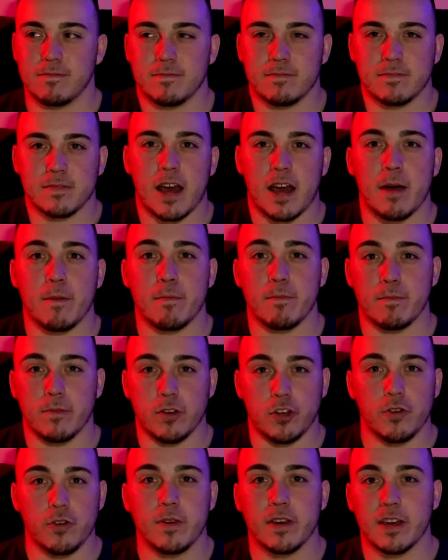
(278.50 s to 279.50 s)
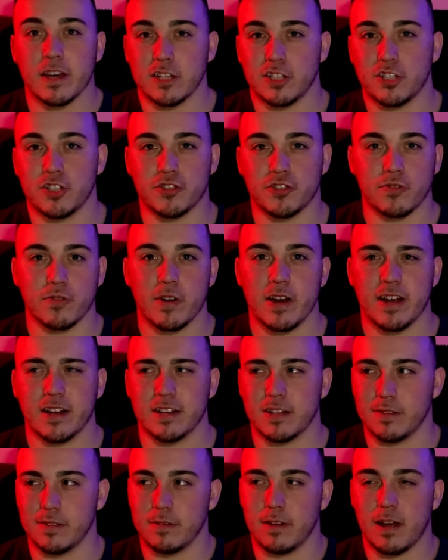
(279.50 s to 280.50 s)
I'm doing it strict,
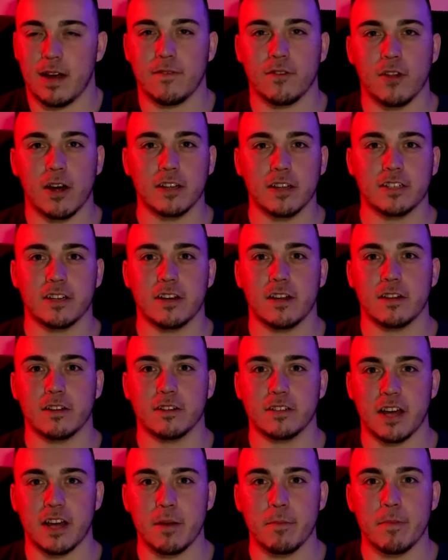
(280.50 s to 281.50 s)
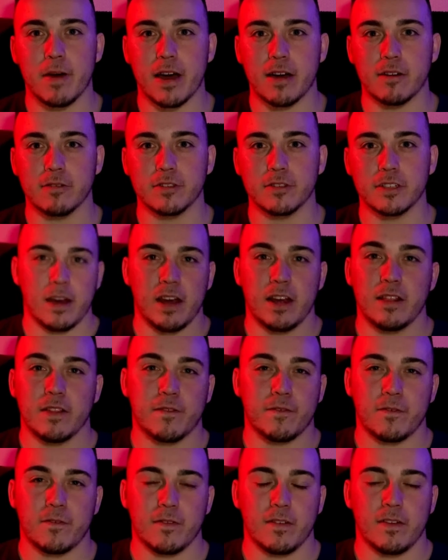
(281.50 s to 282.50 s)
I've lost another 10 pounds. And
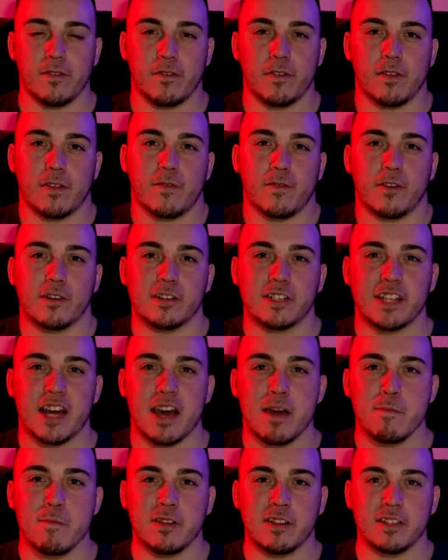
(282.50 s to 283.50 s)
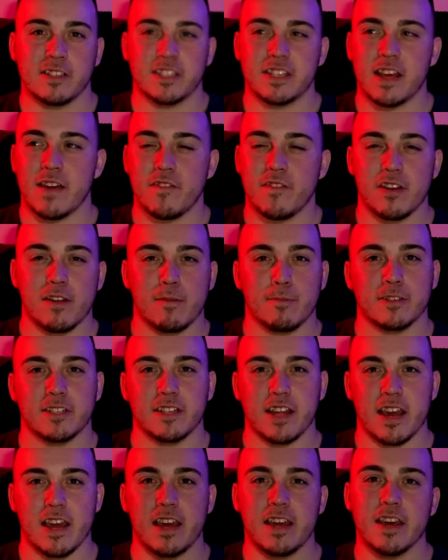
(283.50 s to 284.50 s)
for the first time in 7, almost
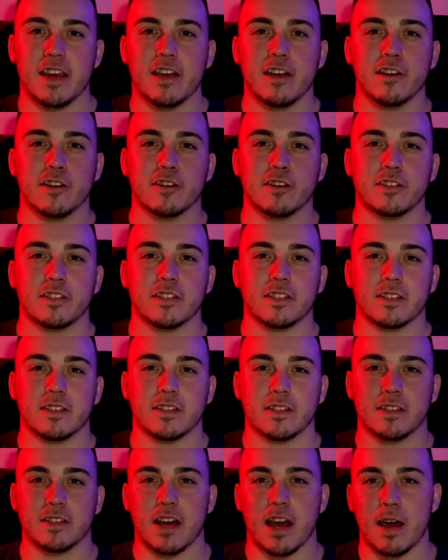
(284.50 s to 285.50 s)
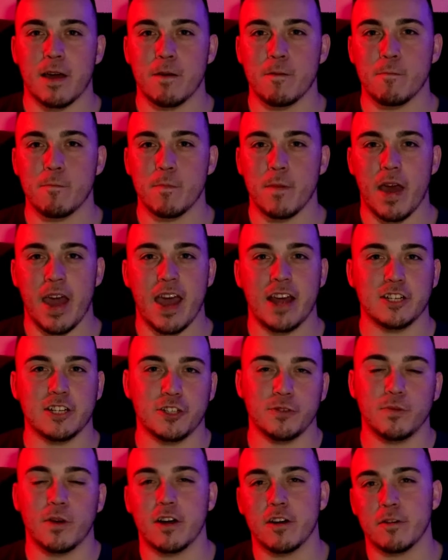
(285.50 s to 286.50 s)
8 years, I'm at
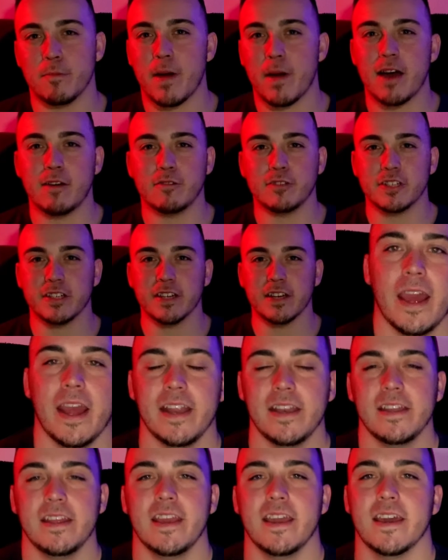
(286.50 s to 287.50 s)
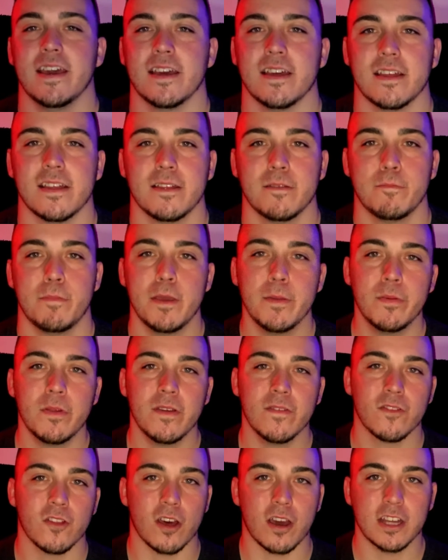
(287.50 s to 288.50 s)
200 pounds again. And yeah, people
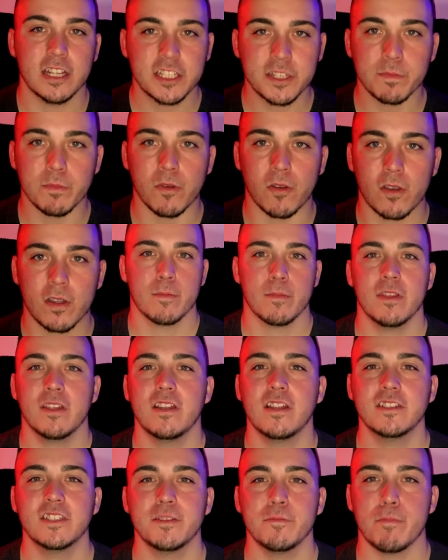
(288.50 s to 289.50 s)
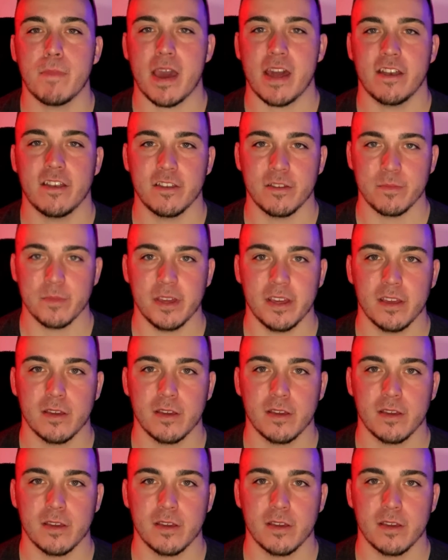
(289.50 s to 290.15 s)
have lost more, but it doesn't matter to me.